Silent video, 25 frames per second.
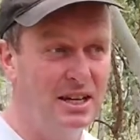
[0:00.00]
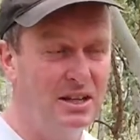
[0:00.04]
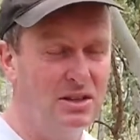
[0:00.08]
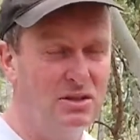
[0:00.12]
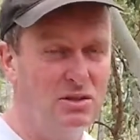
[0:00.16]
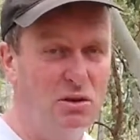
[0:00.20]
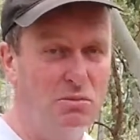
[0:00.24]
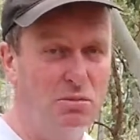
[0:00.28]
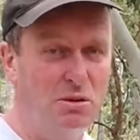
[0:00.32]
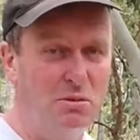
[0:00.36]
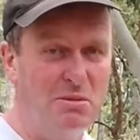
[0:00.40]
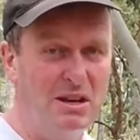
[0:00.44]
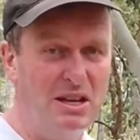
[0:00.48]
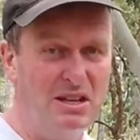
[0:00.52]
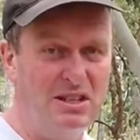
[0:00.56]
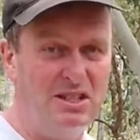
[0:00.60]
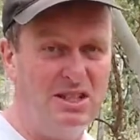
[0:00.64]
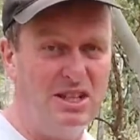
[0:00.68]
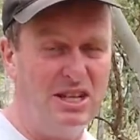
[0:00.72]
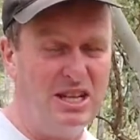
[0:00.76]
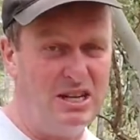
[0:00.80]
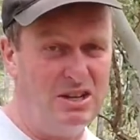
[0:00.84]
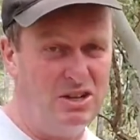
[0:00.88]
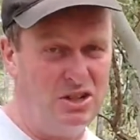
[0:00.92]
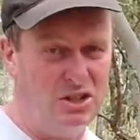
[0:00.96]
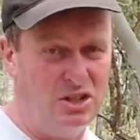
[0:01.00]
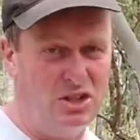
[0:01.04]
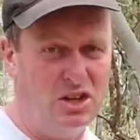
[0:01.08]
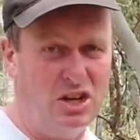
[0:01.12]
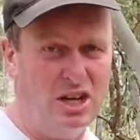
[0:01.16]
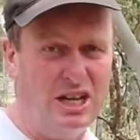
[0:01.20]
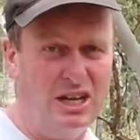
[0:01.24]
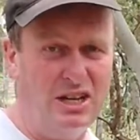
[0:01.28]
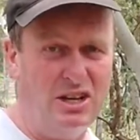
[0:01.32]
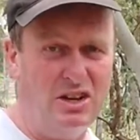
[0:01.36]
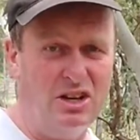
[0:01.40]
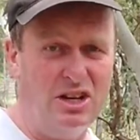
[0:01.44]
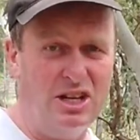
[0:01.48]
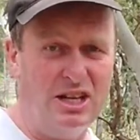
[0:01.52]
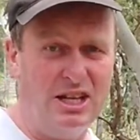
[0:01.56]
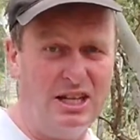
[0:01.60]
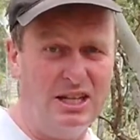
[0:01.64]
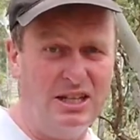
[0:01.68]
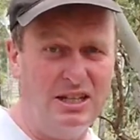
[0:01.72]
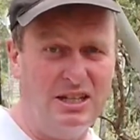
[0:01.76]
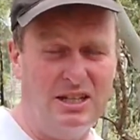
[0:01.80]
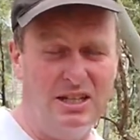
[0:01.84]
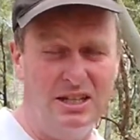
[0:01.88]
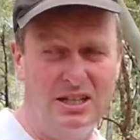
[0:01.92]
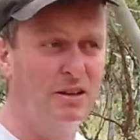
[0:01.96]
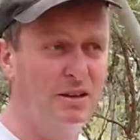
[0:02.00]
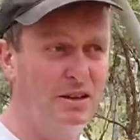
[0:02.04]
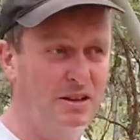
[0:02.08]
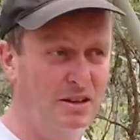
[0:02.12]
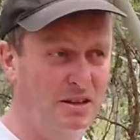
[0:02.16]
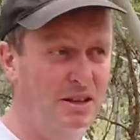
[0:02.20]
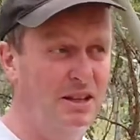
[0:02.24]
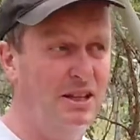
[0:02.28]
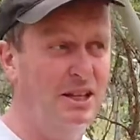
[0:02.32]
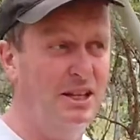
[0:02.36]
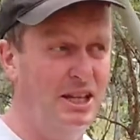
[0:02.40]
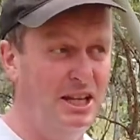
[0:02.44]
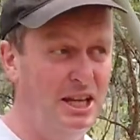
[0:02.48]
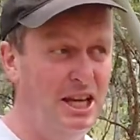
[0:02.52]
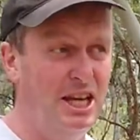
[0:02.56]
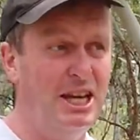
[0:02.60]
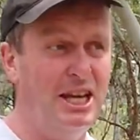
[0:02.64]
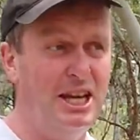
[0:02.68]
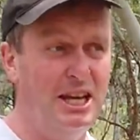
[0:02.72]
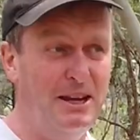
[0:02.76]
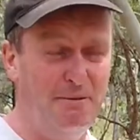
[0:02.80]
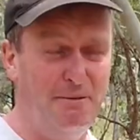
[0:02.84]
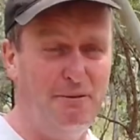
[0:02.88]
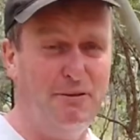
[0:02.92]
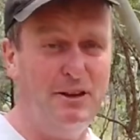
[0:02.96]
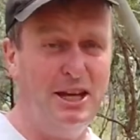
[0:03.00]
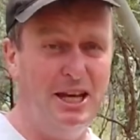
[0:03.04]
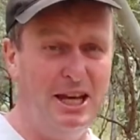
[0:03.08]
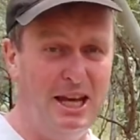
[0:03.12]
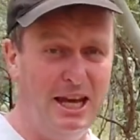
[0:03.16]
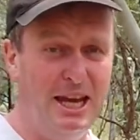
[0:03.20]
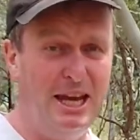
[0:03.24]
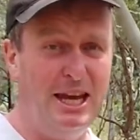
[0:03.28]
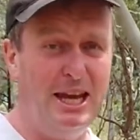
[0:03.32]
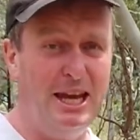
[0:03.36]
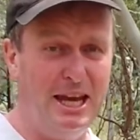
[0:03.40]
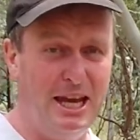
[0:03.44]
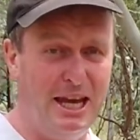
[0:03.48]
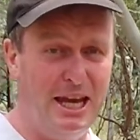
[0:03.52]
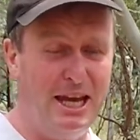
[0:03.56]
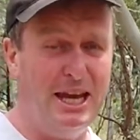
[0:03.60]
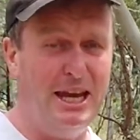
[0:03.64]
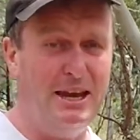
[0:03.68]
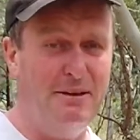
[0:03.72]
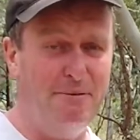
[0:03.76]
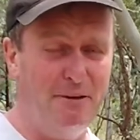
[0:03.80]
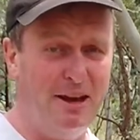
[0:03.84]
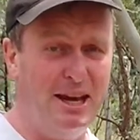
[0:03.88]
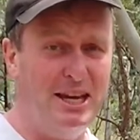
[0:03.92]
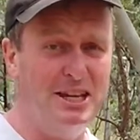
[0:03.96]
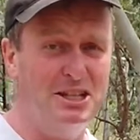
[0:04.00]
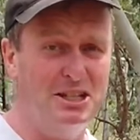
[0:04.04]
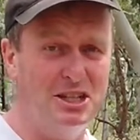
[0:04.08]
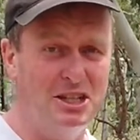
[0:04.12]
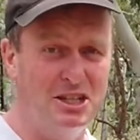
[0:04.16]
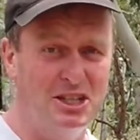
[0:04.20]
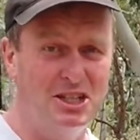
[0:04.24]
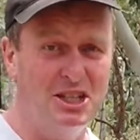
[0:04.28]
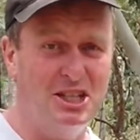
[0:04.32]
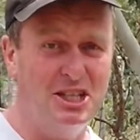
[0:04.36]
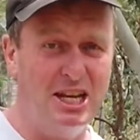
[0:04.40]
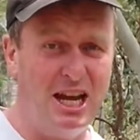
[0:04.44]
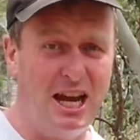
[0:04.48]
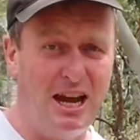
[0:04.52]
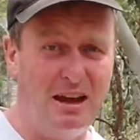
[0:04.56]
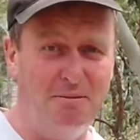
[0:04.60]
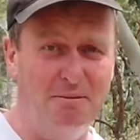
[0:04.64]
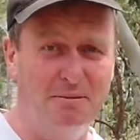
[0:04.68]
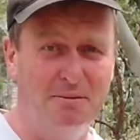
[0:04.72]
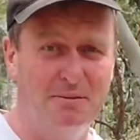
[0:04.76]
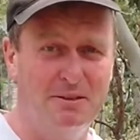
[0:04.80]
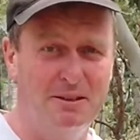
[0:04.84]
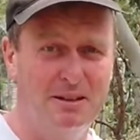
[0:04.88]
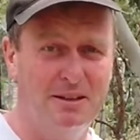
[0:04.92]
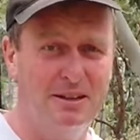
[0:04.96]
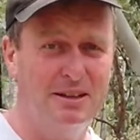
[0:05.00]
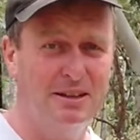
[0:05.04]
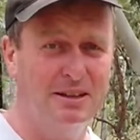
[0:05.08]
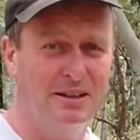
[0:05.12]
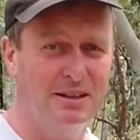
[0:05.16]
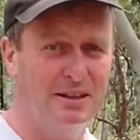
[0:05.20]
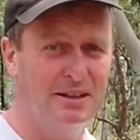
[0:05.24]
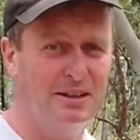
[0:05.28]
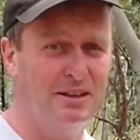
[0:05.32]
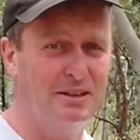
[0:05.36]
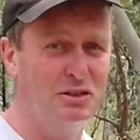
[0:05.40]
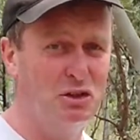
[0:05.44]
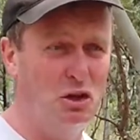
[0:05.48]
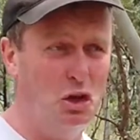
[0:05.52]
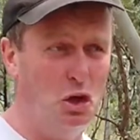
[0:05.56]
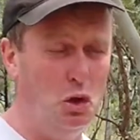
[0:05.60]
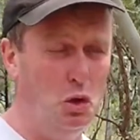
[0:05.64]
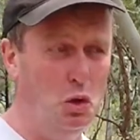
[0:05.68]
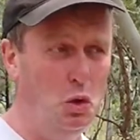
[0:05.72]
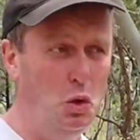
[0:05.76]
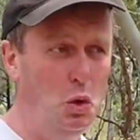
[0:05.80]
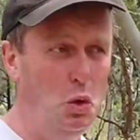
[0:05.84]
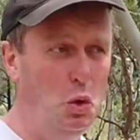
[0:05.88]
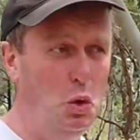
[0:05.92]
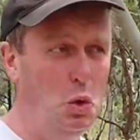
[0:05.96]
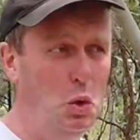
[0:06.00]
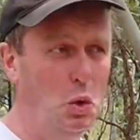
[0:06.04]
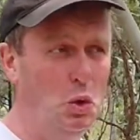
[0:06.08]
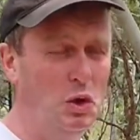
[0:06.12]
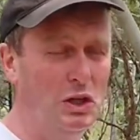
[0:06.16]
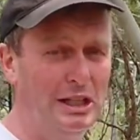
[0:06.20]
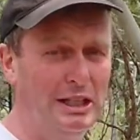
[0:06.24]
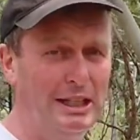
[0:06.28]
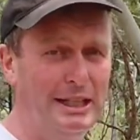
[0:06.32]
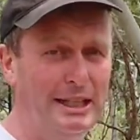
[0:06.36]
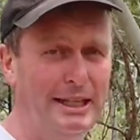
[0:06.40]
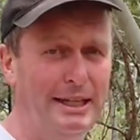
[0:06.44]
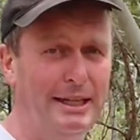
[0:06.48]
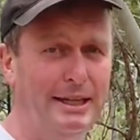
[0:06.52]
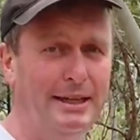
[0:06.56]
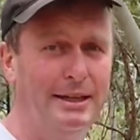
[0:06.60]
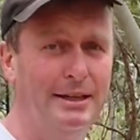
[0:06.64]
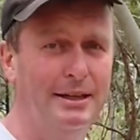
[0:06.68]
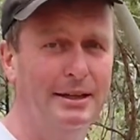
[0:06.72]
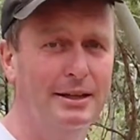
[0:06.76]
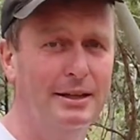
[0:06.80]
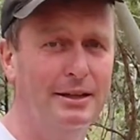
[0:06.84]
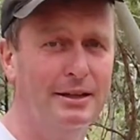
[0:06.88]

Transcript: top of Mount Sinai, and he, he, he faced his stuff totally,